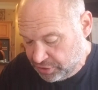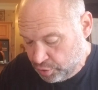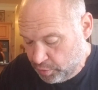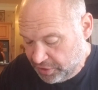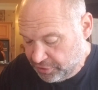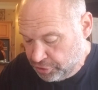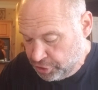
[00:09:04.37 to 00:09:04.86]

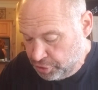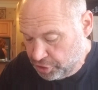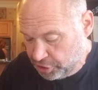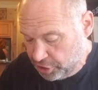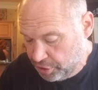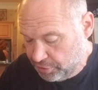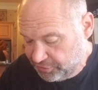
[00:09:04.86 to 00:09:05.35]
with new
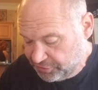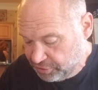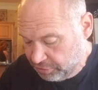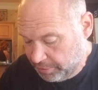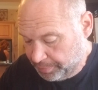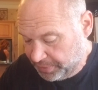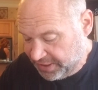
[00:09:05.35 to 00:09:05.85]
clothes to
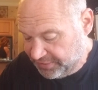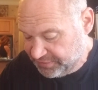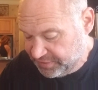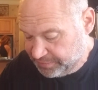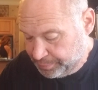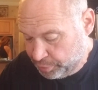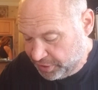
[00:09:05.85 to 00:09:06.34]
replace
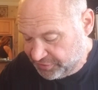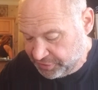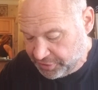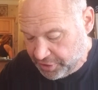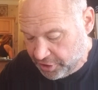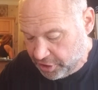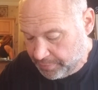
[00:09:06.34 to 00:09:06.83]
his prison
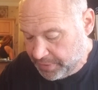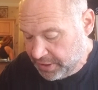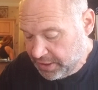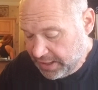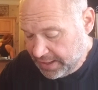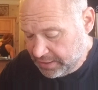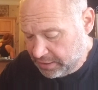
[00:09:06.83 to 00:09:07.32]
garb
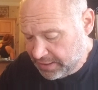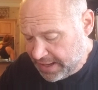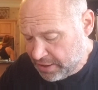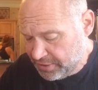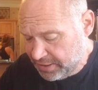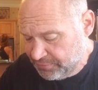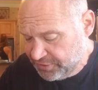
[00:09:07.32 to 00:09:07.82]
and
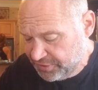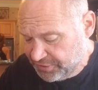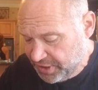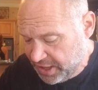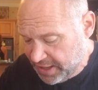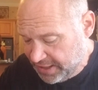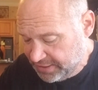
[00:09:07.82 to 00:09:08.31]
allowed him to
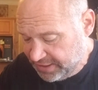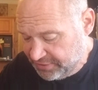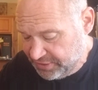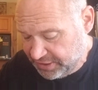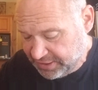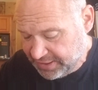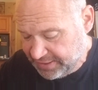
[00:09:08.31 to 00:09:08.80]
dine in
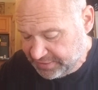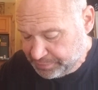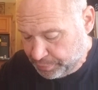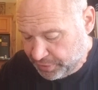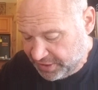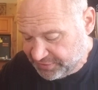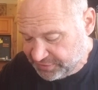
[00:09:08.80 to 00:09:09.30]
the king's
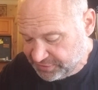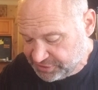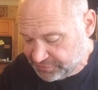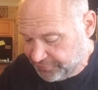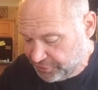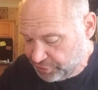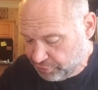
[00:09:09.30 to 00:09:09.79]
presence
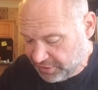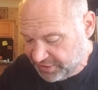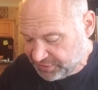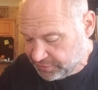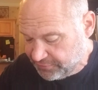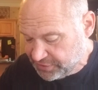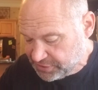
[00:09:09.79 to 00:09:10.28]
for the
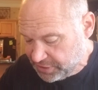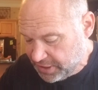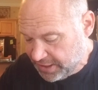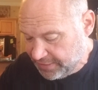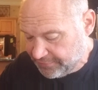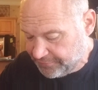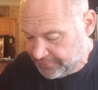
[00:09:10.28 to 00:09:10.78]
rest of his
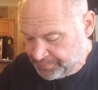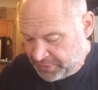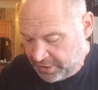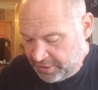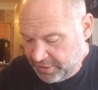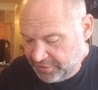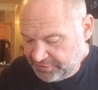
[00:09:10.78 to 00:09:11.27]
life.
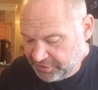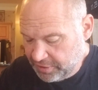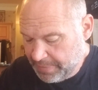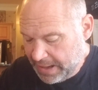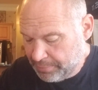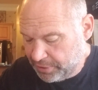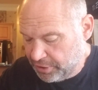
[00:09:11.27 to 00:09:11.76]
So the
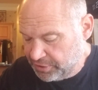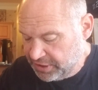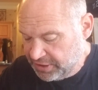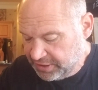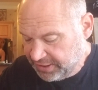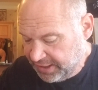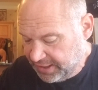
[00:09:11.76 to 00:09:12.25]

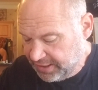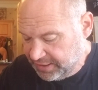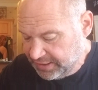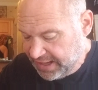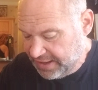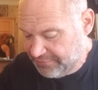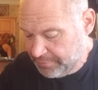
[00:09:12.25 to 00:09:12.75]
Babylonian king
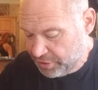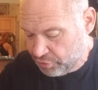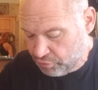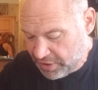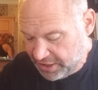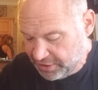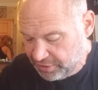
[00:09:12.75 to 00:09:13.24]
gave him a
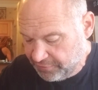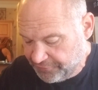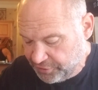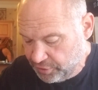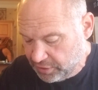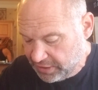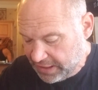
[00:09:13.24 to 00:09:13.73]
regular
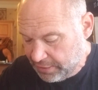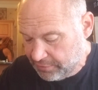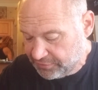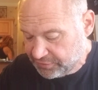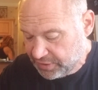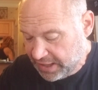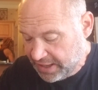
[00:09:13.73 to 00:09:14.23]
food
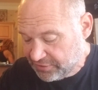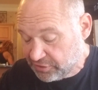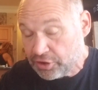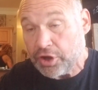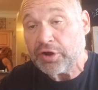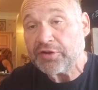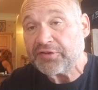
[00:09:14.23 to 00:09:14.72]
allowance as
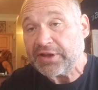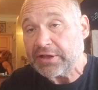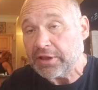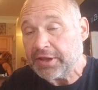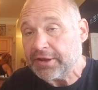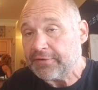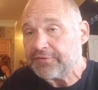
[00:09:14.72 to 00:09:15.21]
long as he
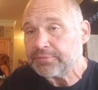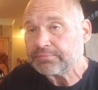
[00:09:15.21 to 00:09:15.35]
lived.